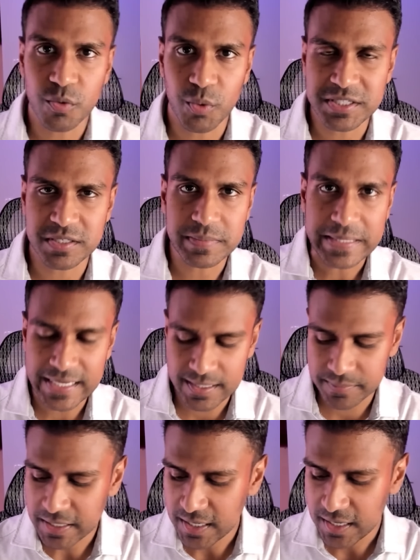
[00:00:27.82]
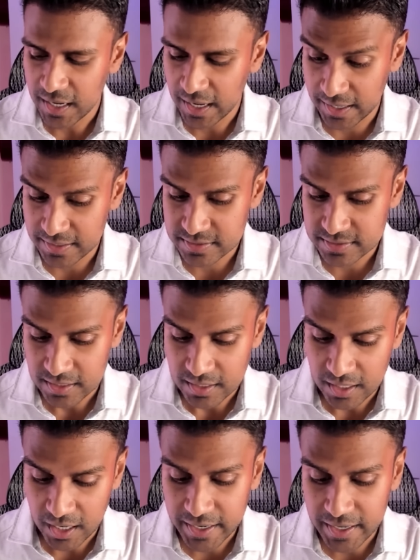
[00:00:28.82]
quite some time, as
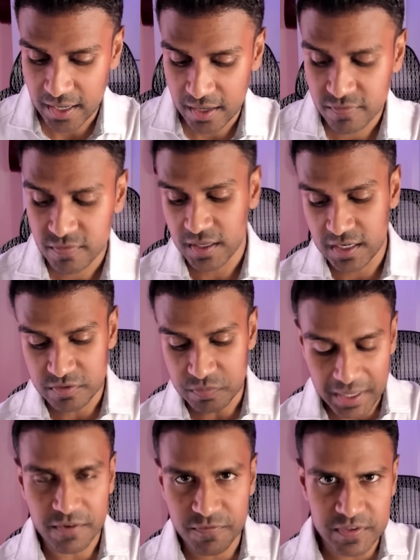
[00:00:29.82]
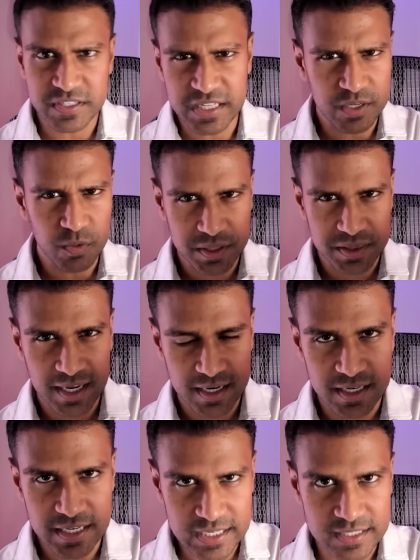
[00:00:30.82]
I have, that is metaphysically what the
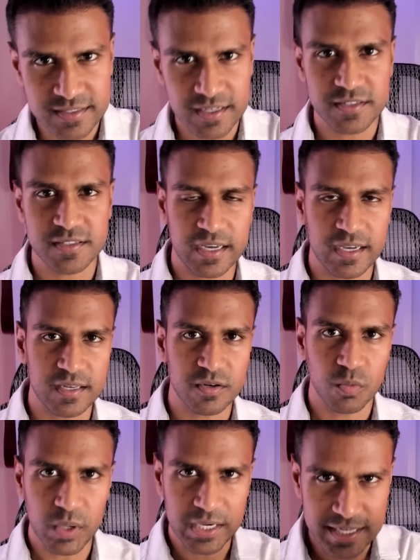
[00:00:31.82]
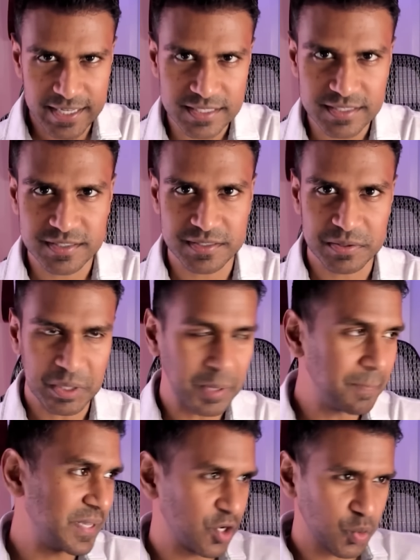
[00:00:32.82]
heck is a second, what is a
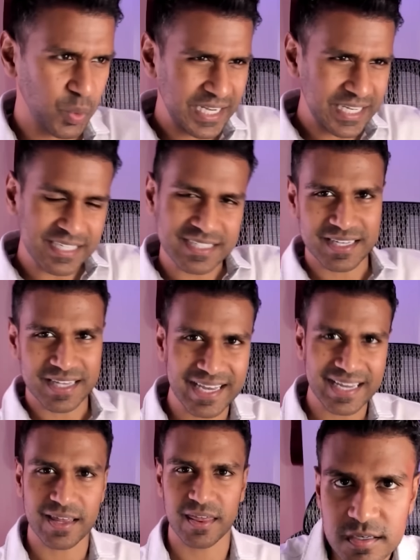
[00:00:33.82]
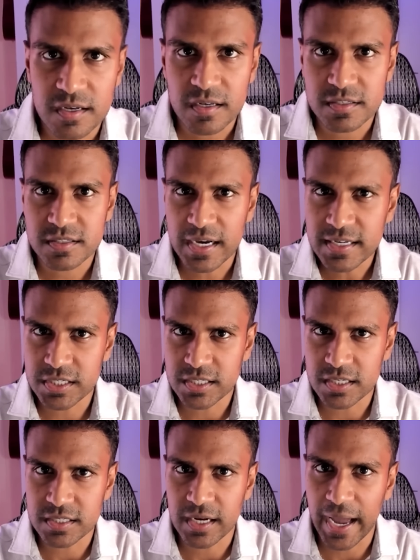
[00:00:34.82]
meter, what is length. Science
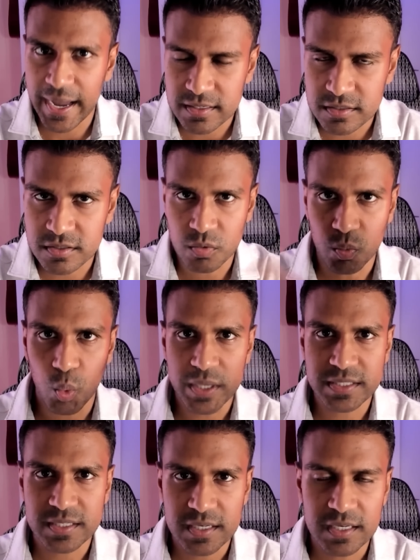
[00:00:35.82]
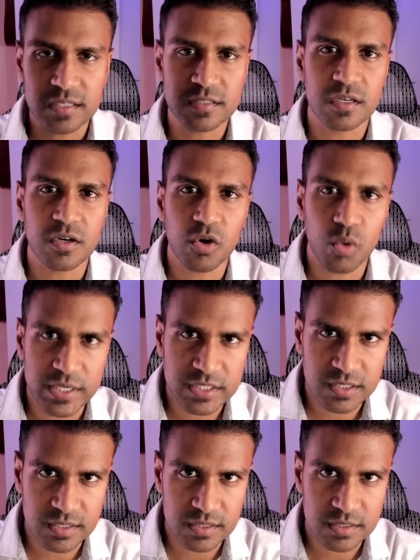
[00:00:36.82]
doesn't answer what is
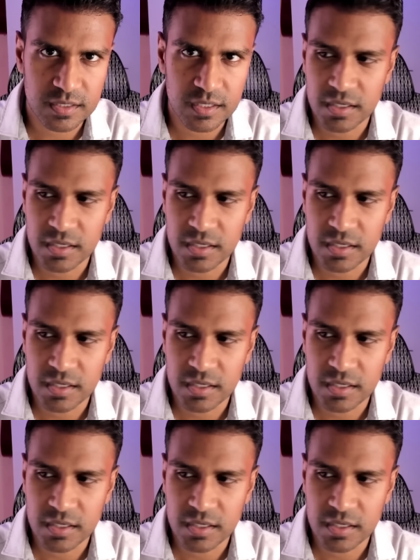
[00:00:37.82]
questions.